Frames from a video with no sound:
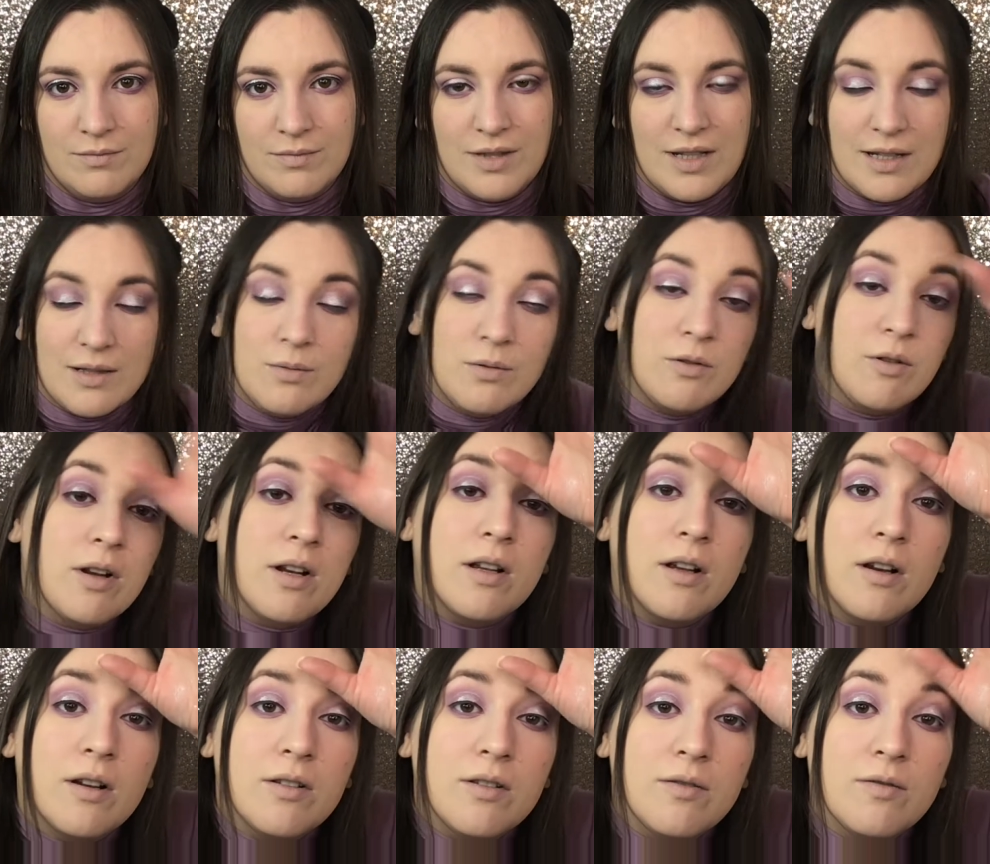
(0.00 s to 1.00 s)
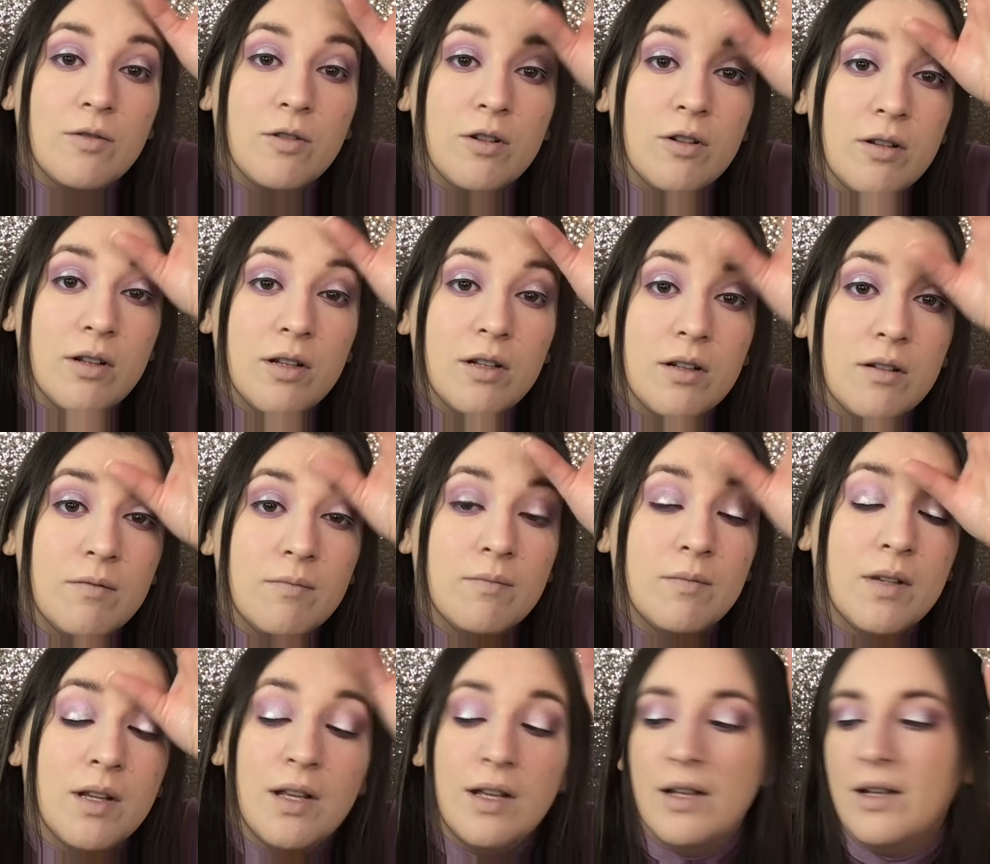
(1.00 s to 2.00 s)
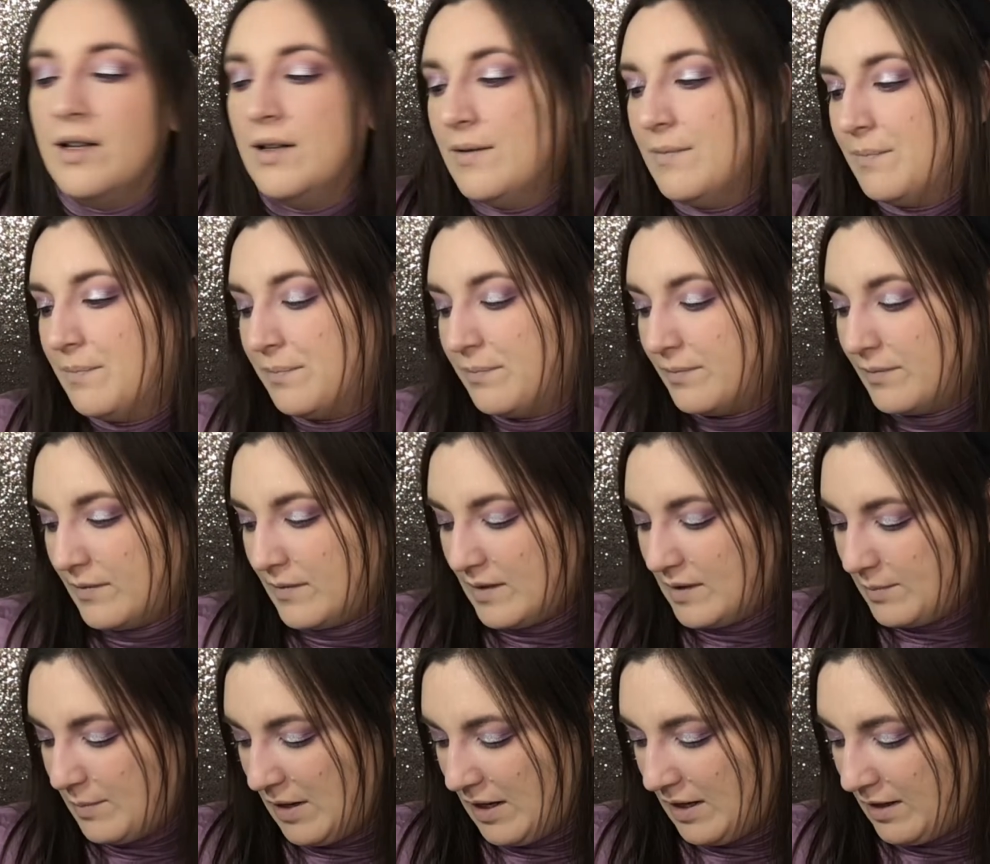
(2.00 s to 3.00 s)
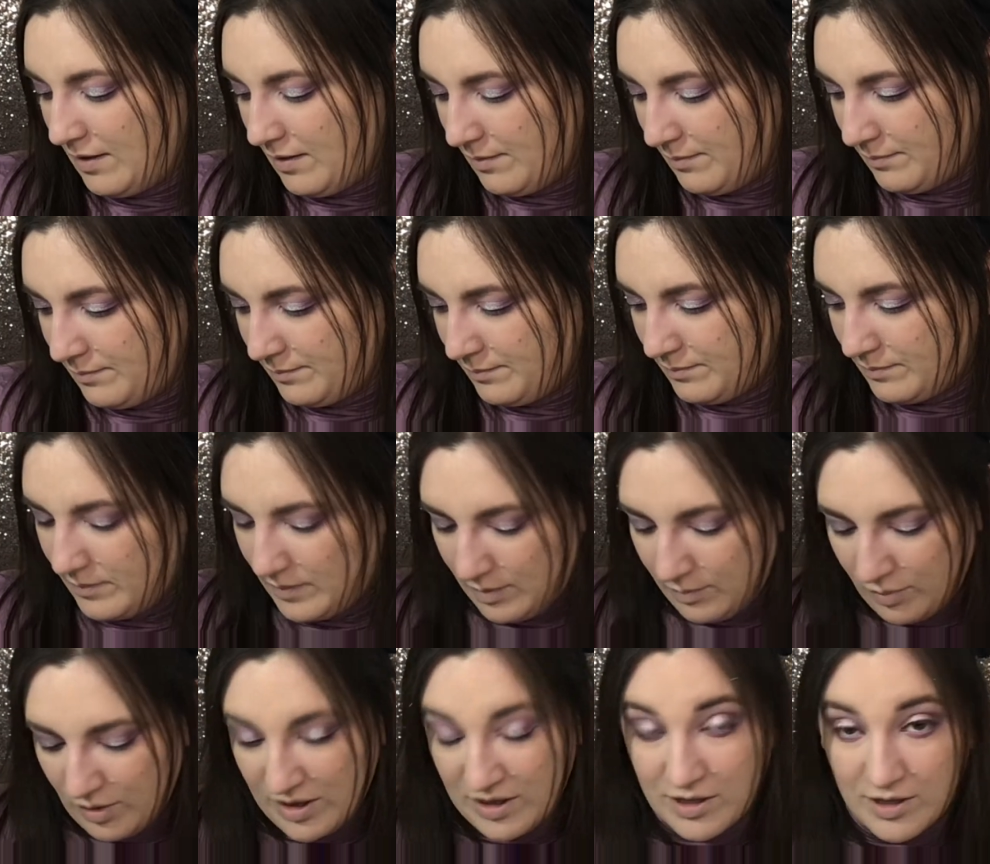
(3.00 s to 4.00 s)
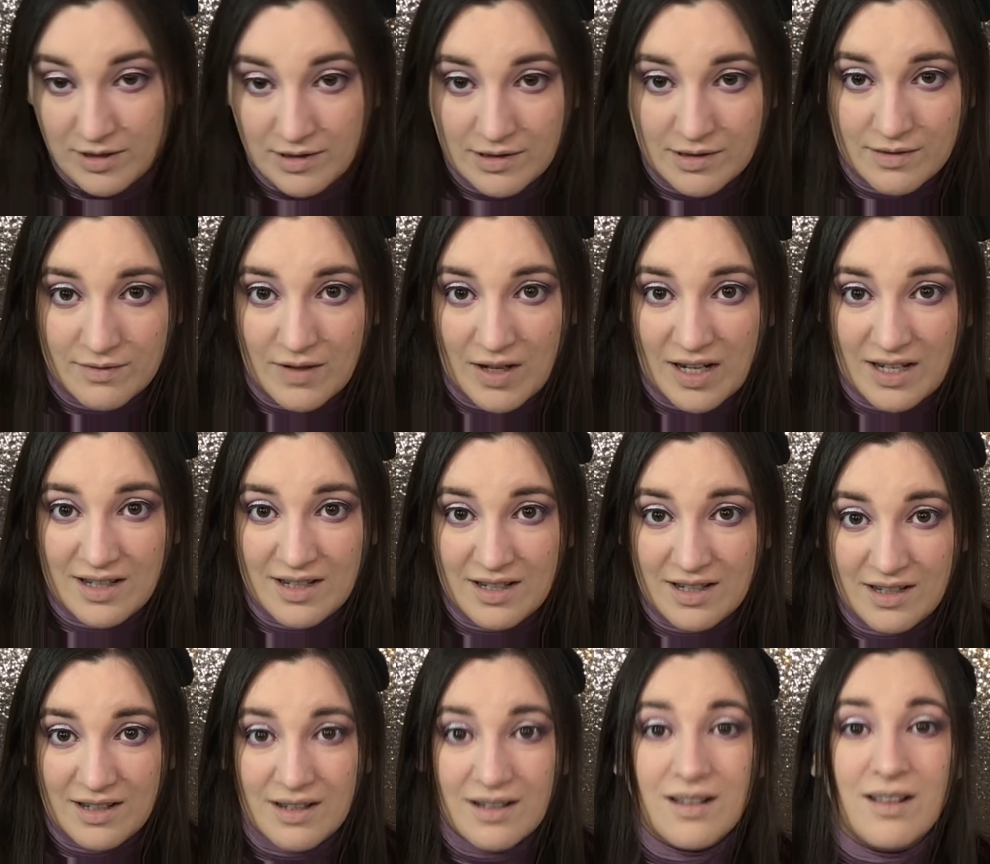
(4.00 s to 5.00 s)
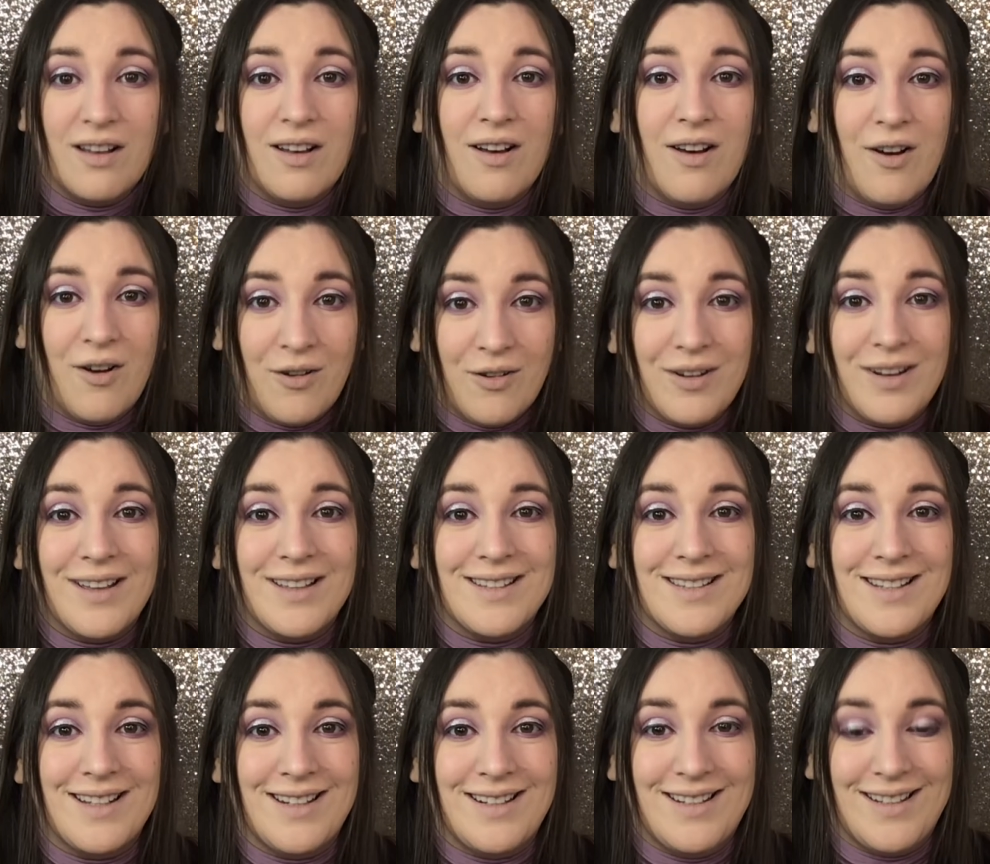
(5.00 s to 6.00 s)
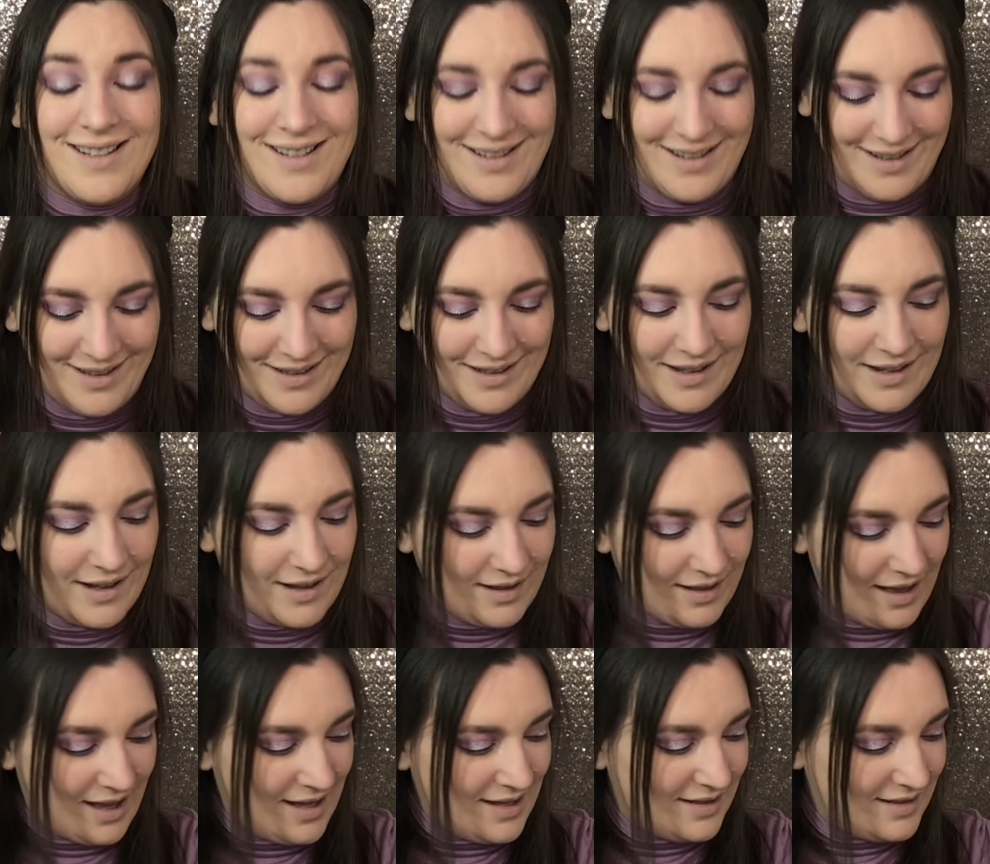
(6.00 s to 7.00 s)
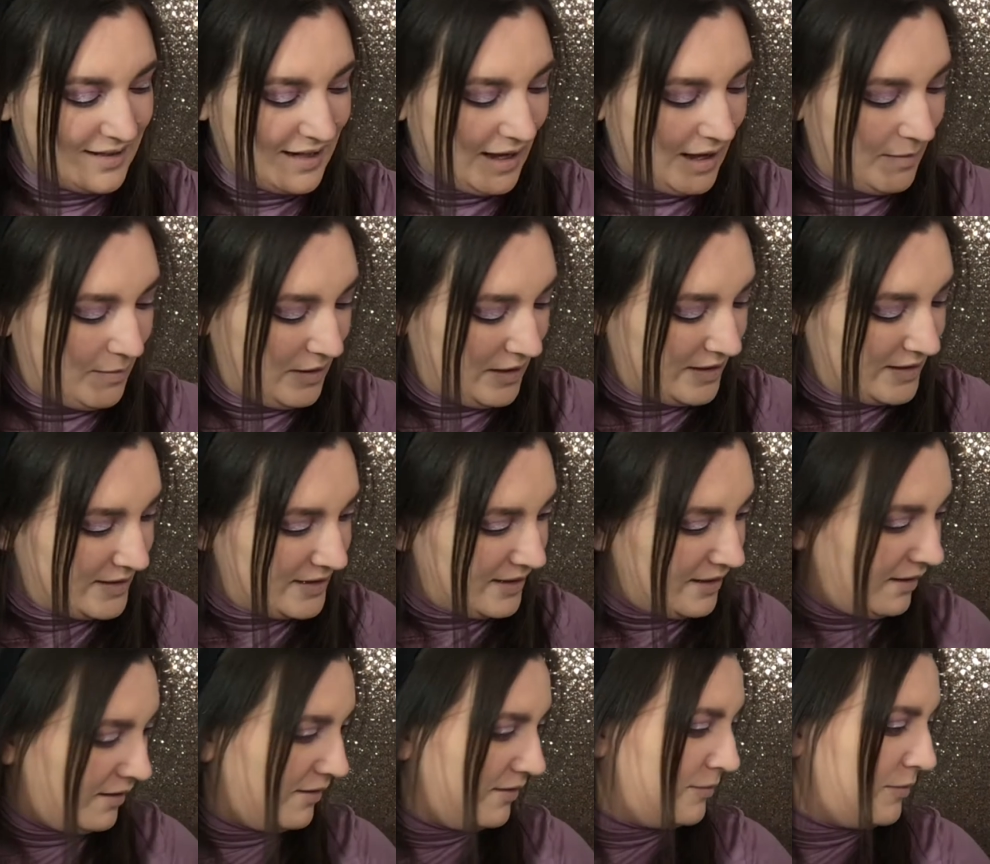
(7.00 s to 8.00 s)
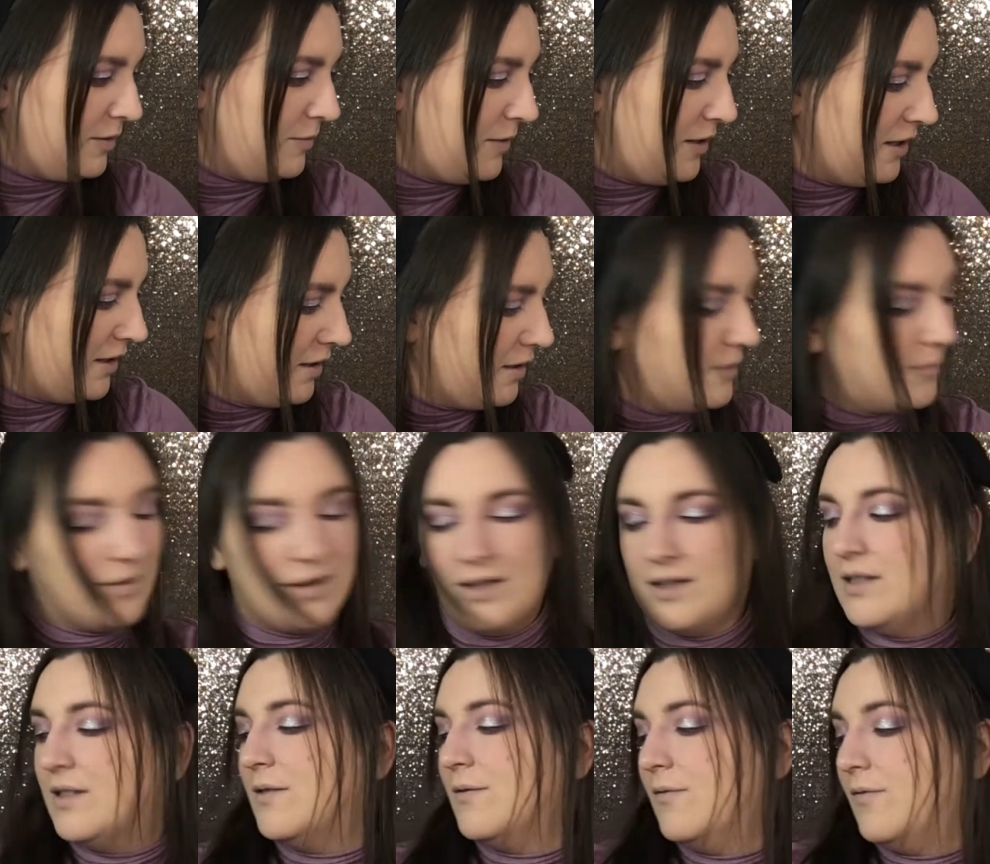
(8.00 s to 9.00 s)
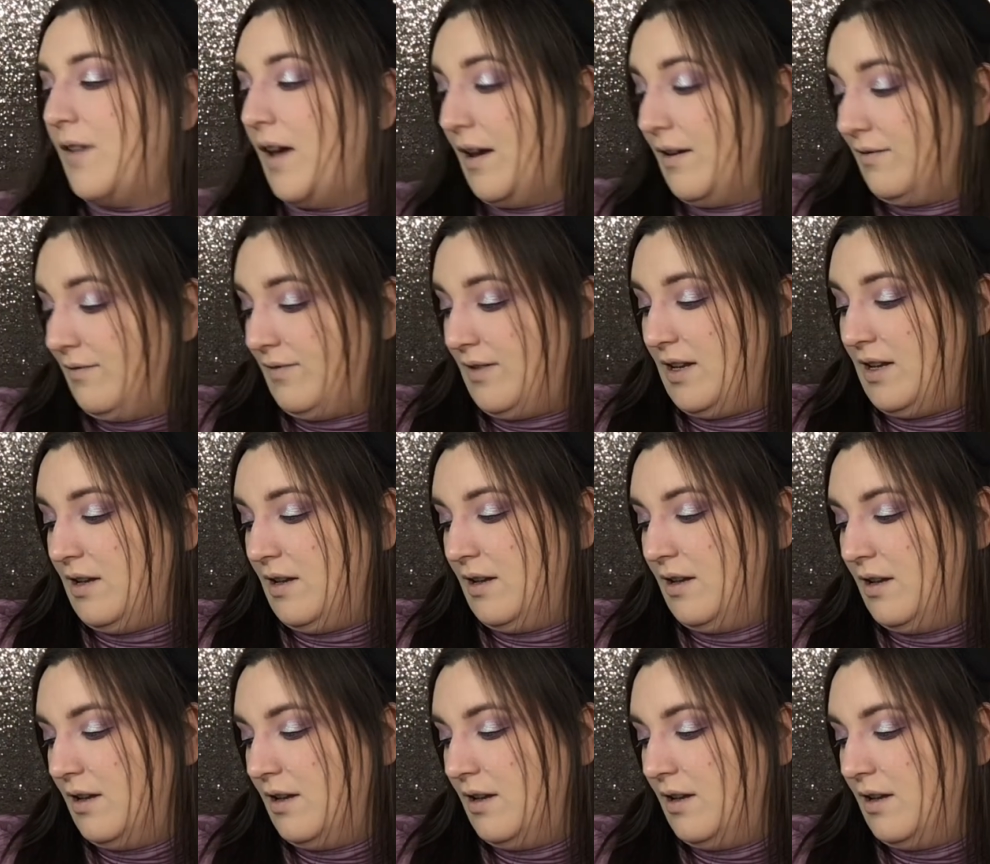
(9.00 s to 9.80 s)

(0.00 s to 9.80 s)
That's what credit cards are for, you know? It's by Impressions Vanity. Oh yes, I did. Glass top. I can see all of my makeup. It's 5 feet.